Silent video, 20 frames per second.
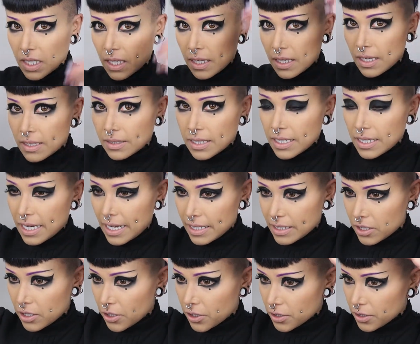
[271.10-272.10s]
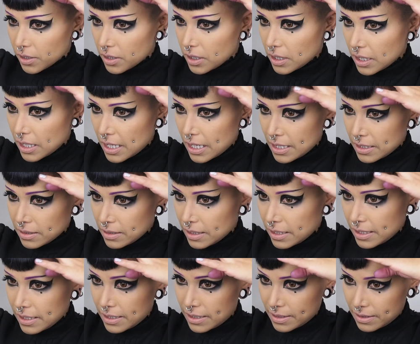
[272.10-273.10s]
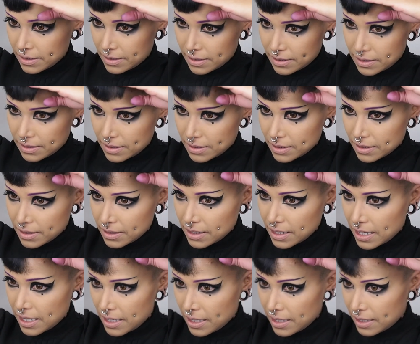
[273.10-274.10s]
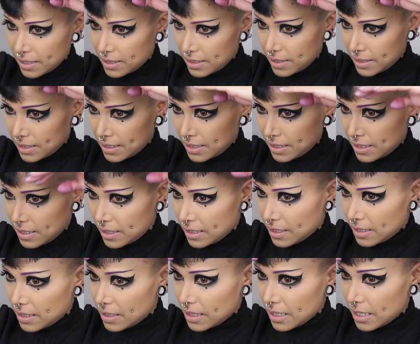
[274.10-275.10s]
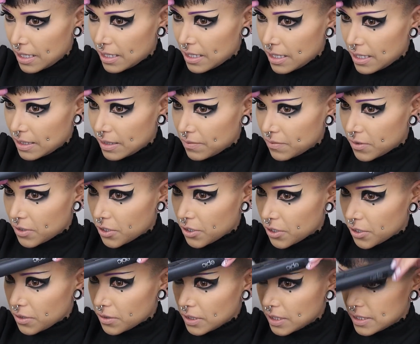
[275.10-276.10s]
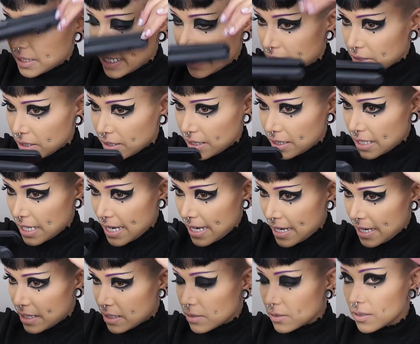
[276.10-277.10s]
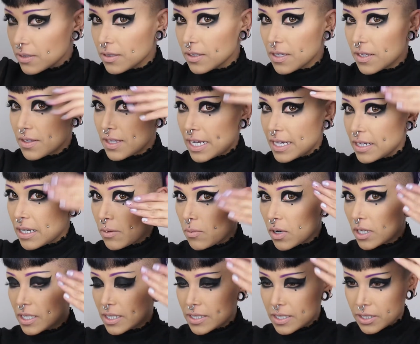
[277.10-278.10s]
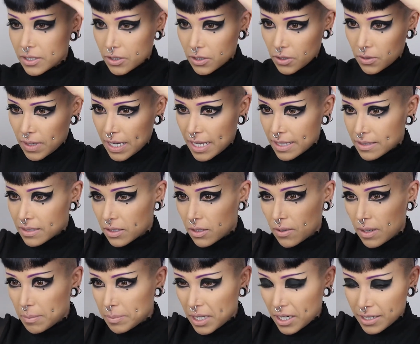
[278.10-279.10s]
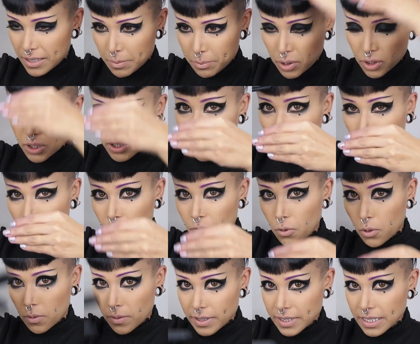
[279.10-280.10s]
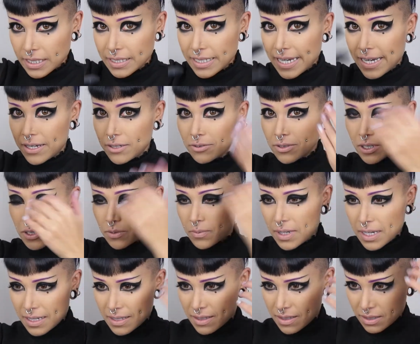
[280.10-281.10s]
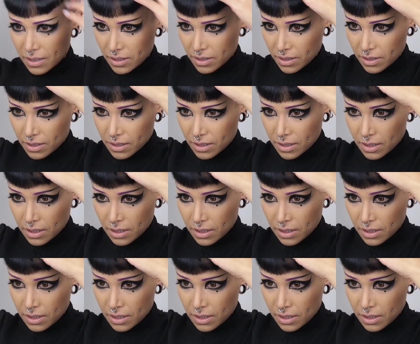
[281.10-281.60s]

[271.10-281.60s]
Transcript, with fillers: And then I curl, I like take it and I kind of curl it down on the angle that I want it to go at. So I'm not going to pull it all forward and down, otherwise the,